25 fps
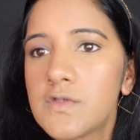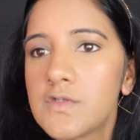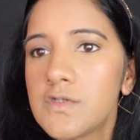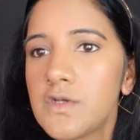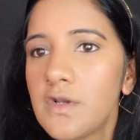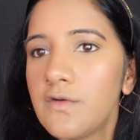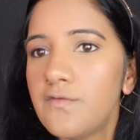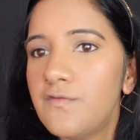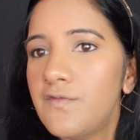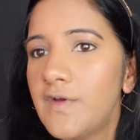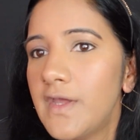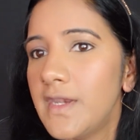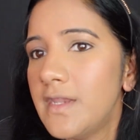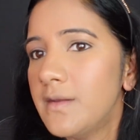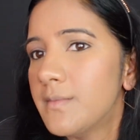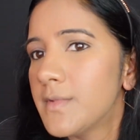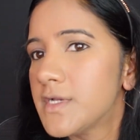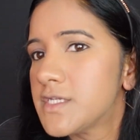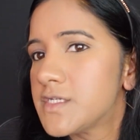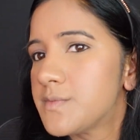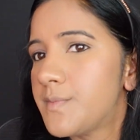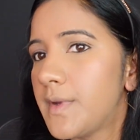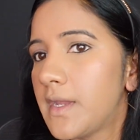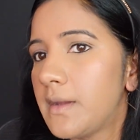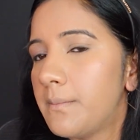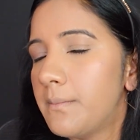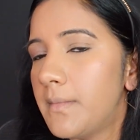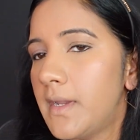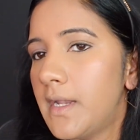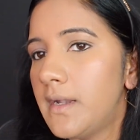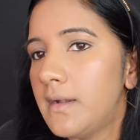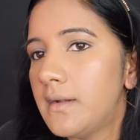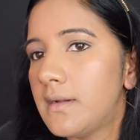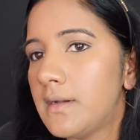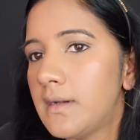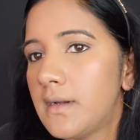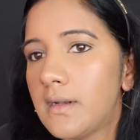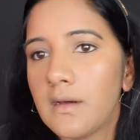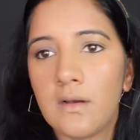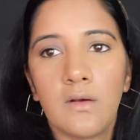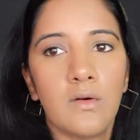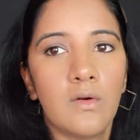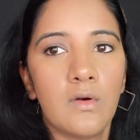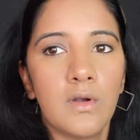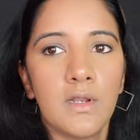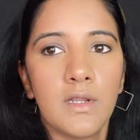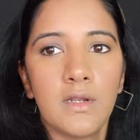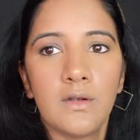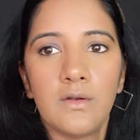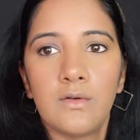it's not very much pigmented
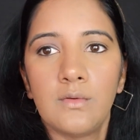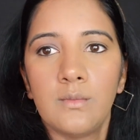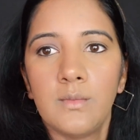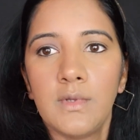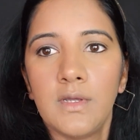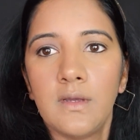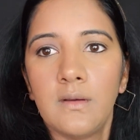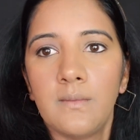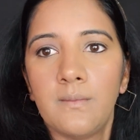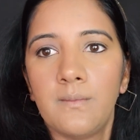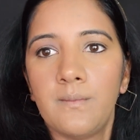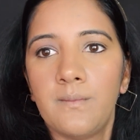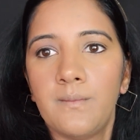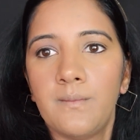according to me.